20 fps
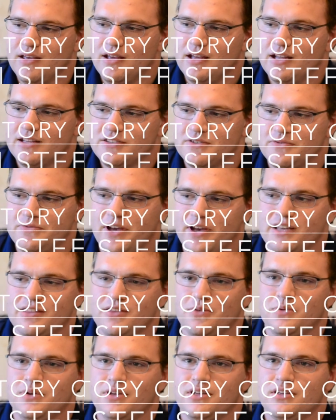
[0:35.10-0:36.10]
It's the fact
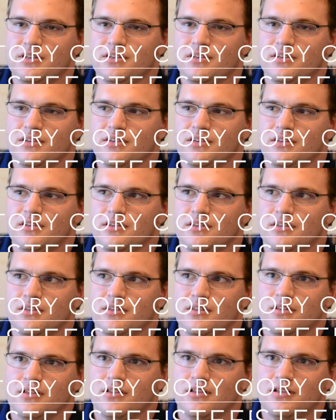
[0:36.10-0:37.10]
that we
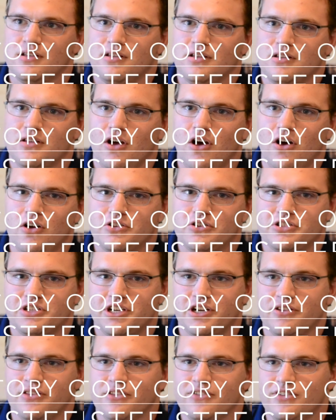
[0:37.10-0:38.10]
all
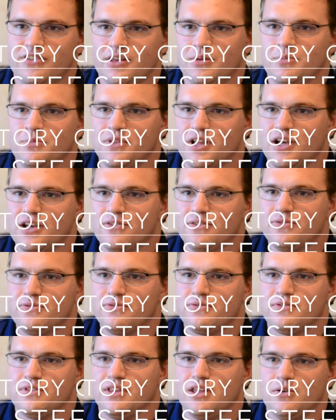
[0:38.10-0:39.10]
share the same life,
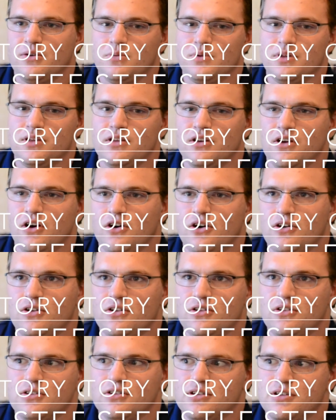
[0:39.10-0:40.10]
that we
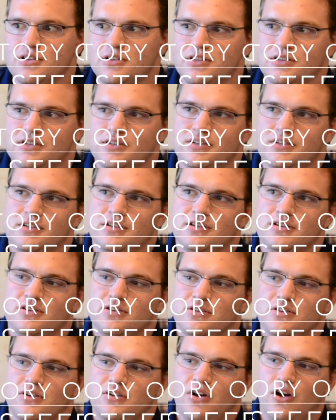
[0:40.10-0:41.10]
all
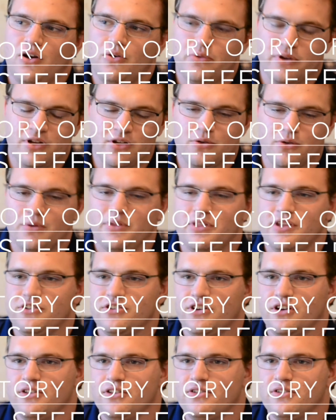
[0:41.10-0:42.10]
are real with each
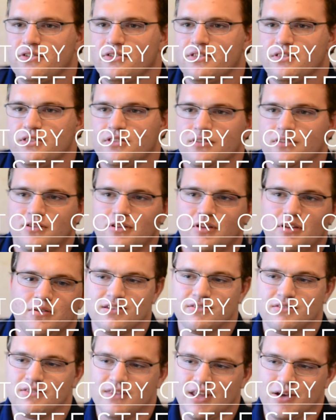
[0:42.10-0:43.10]
other, and
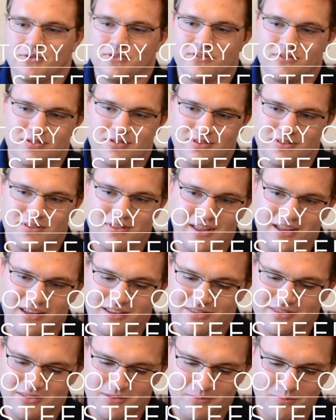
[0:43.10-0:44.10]
that was like
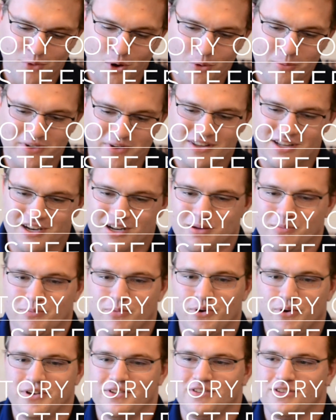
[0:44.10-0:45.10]
the moment that I can
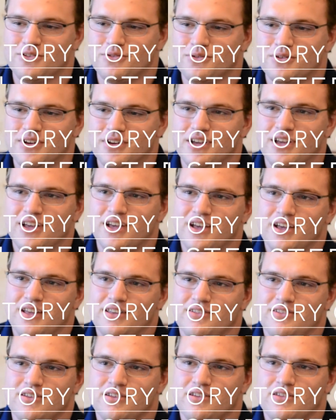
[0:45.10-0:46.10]
point to
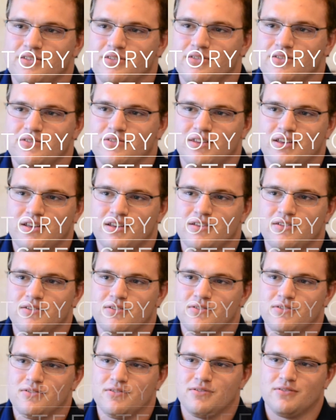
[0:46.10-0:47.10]
say,
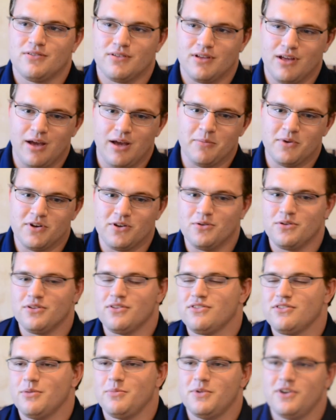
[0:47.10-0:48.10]
I'm going to go to the
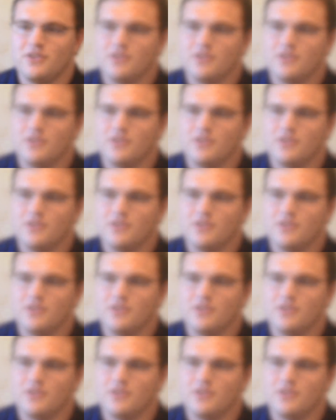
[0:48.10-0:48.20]
seminary.